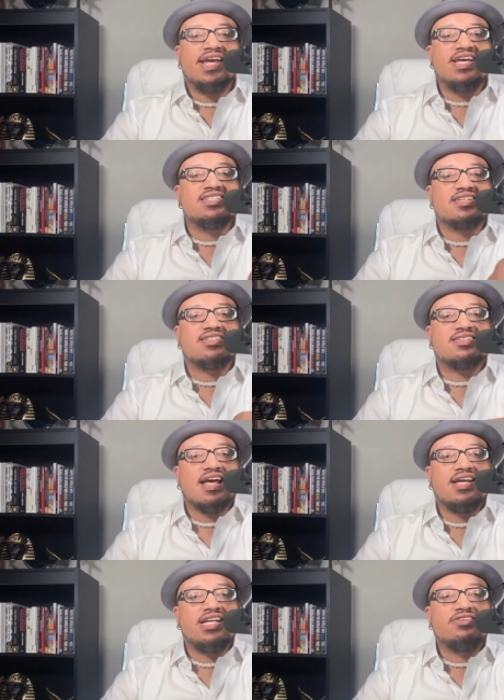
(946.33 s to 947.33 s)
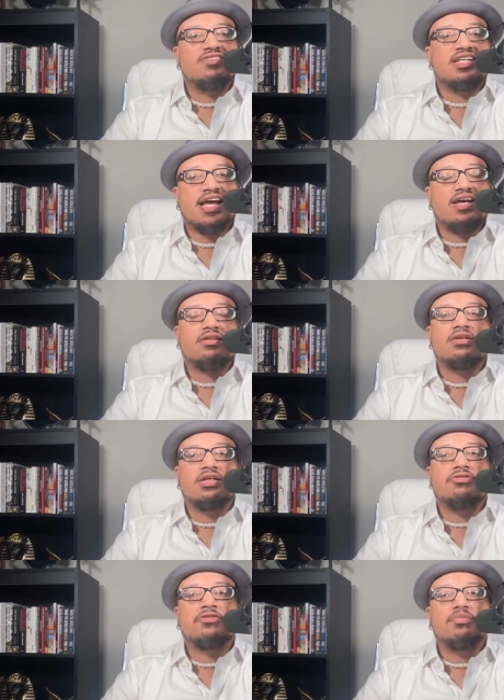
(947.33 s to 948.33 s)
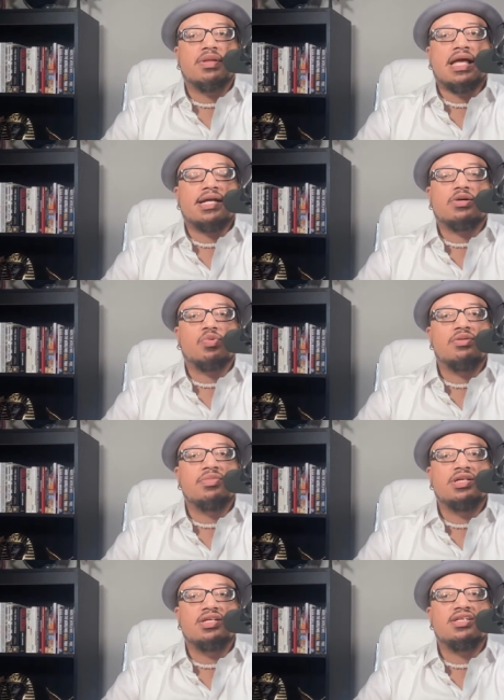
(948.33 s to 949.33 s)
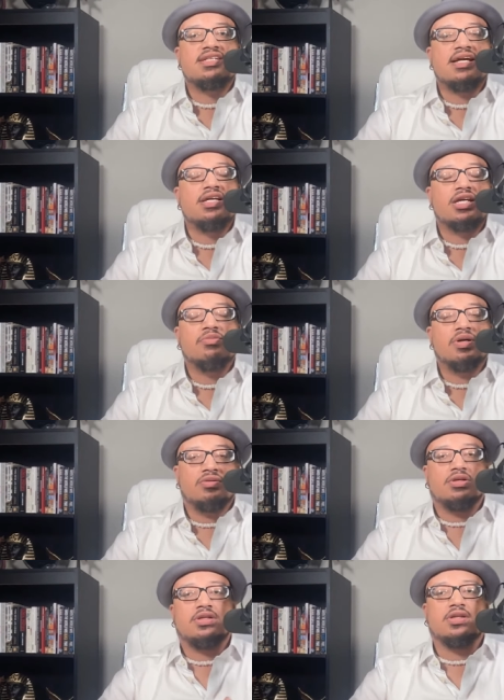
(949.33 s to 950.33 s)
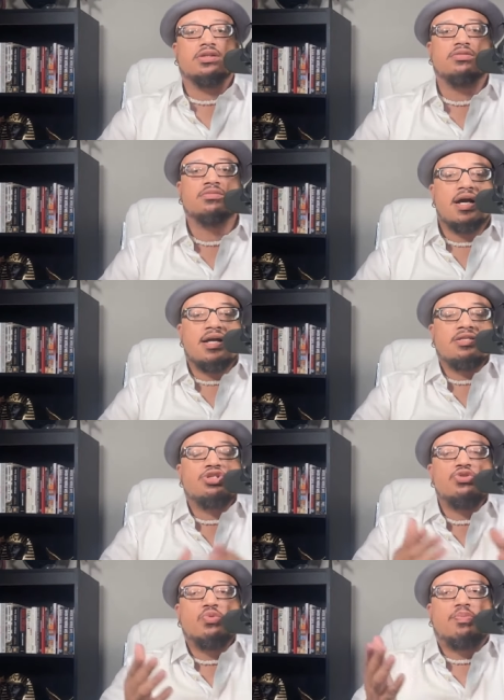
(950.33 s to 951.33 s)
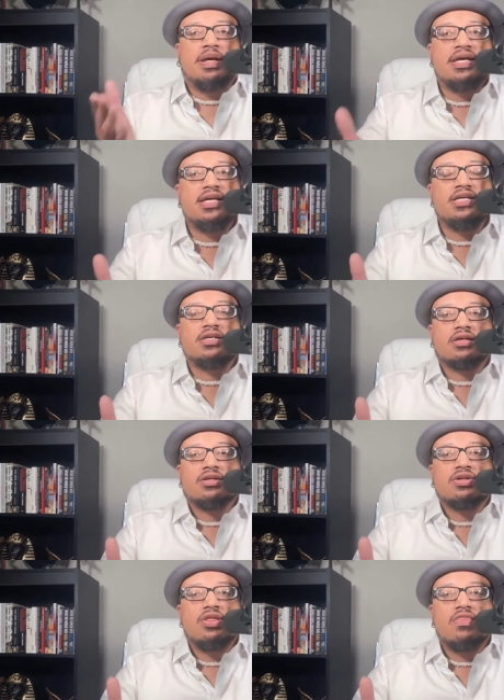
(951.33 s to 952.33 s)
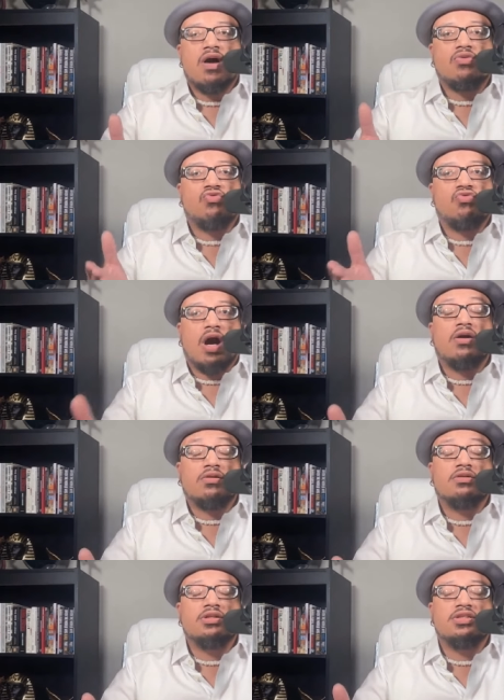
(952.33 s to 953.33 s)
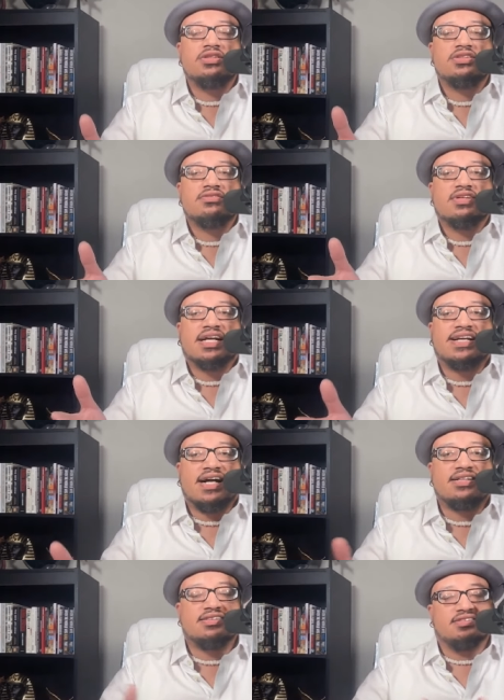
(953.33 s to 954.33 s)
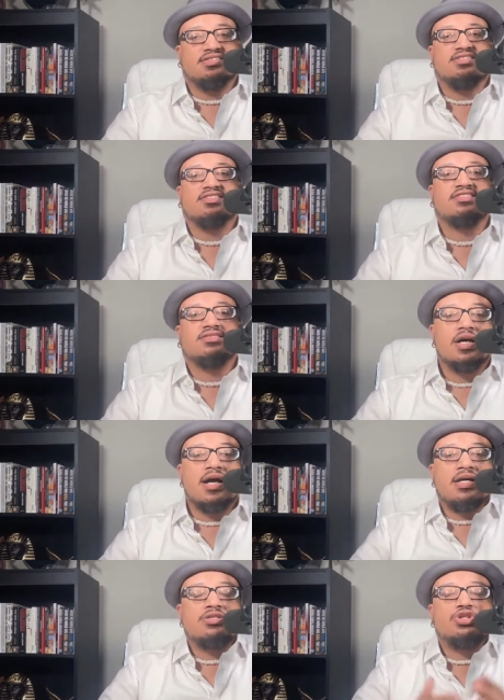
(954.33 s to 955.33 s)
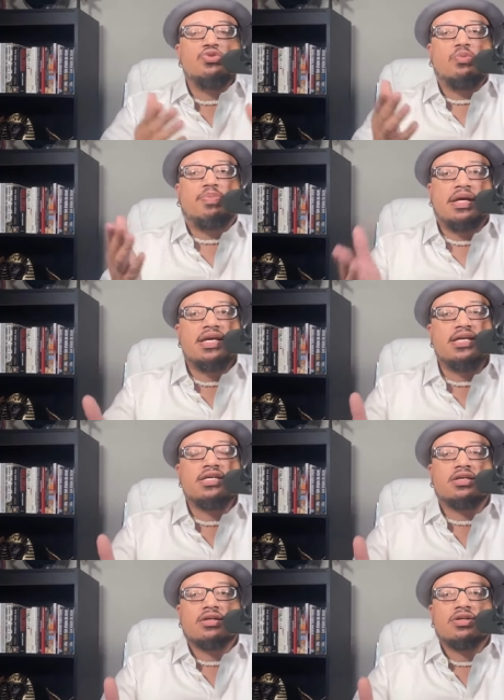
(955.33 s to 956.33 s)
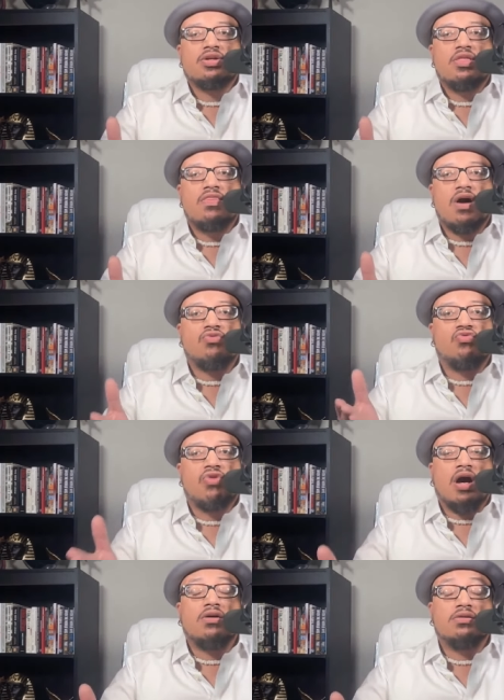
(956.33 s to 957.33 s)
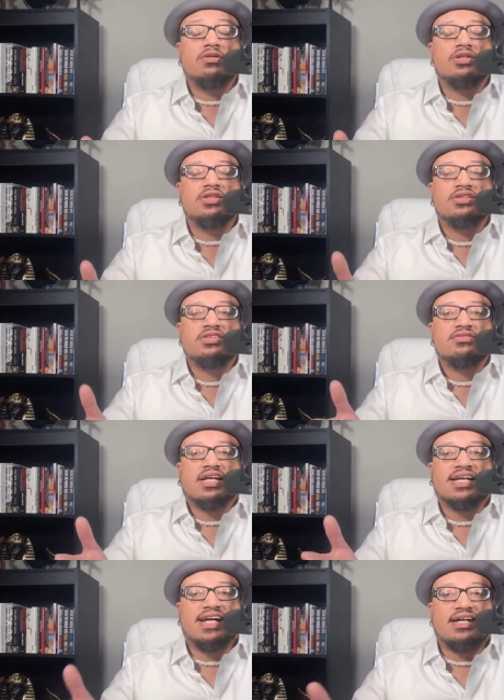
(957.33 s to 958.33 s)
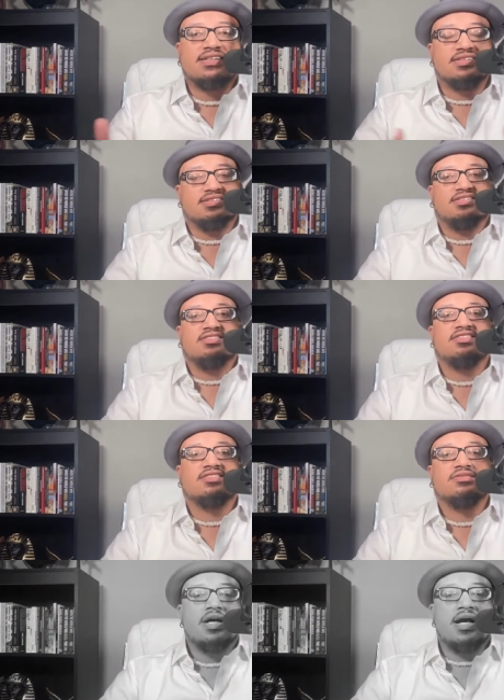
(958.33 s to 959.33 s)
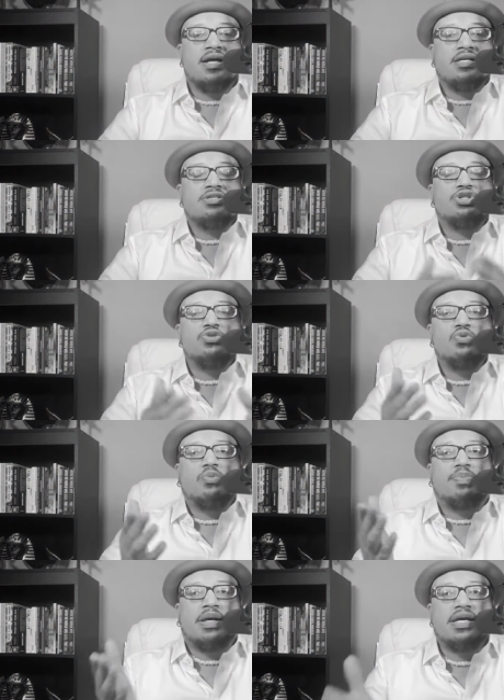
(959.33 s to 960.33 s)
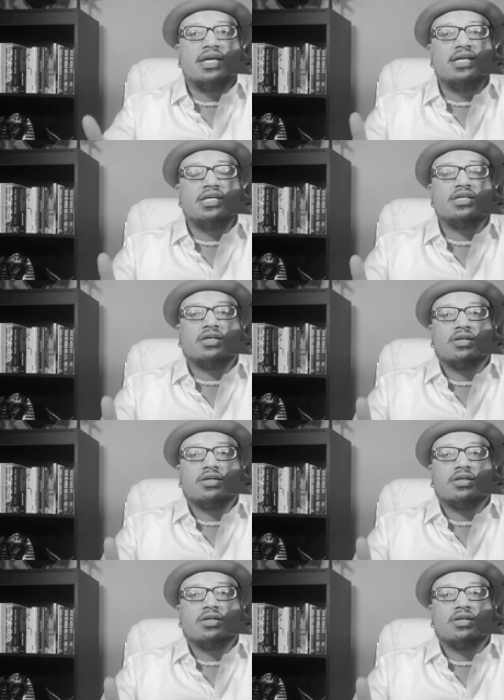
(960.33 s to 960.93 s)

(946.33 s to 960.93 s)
is a sad reality for black women in the dating market. And you pick the wrong guys. And you pick the wrong guys. And you pick